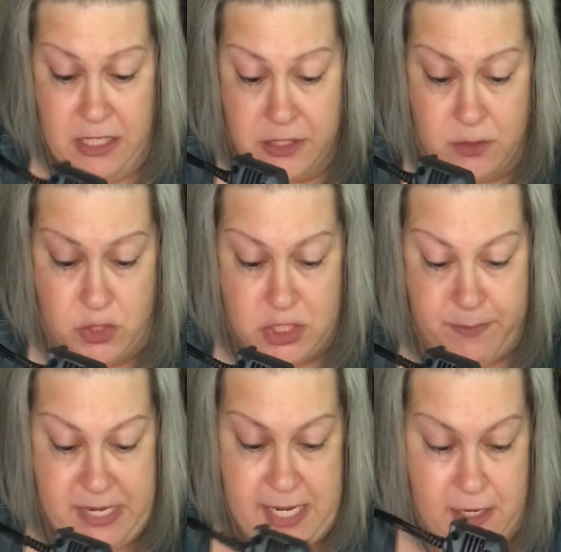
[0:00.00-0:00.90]
So just
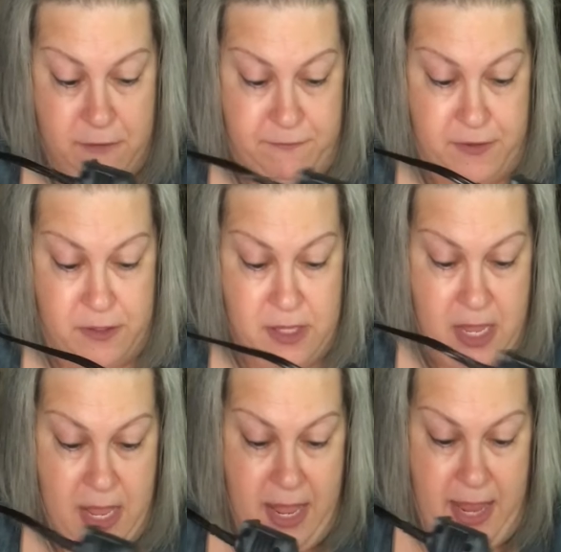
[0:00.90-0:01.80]
be careful
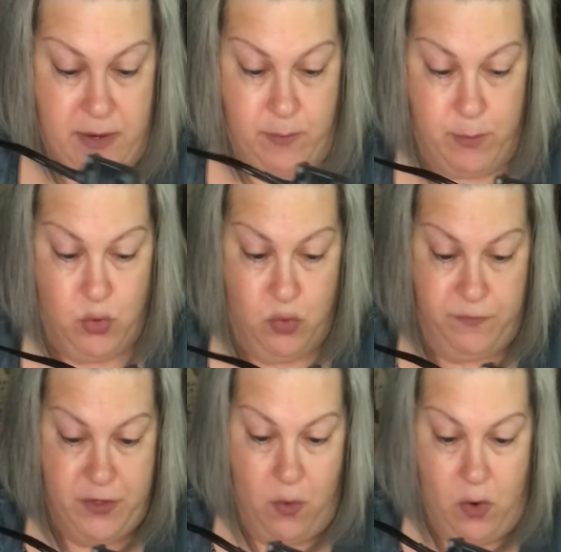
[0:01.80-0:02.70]
and move
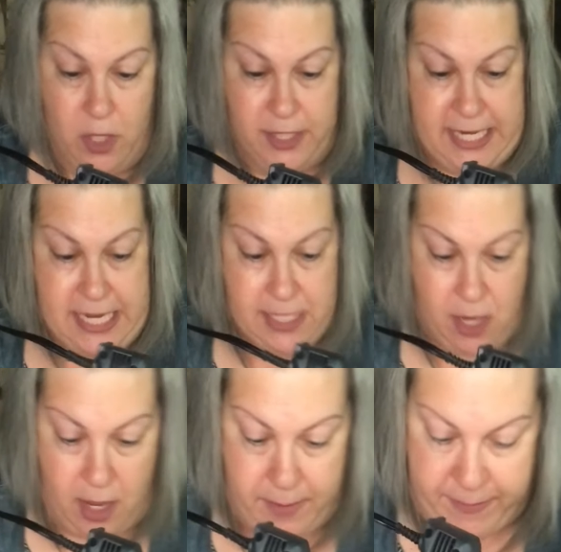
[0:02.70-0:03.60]
your heat
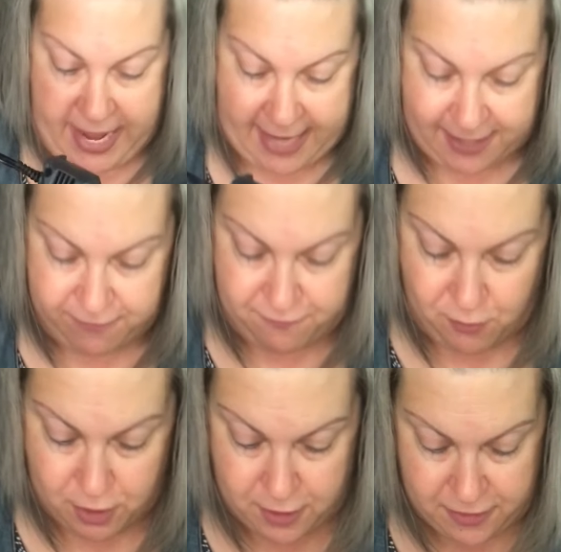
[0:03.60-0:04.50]
gun back and
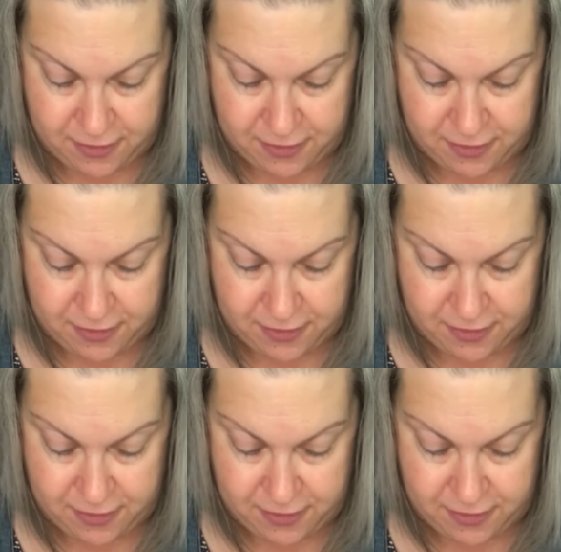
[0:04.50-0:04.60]
forth.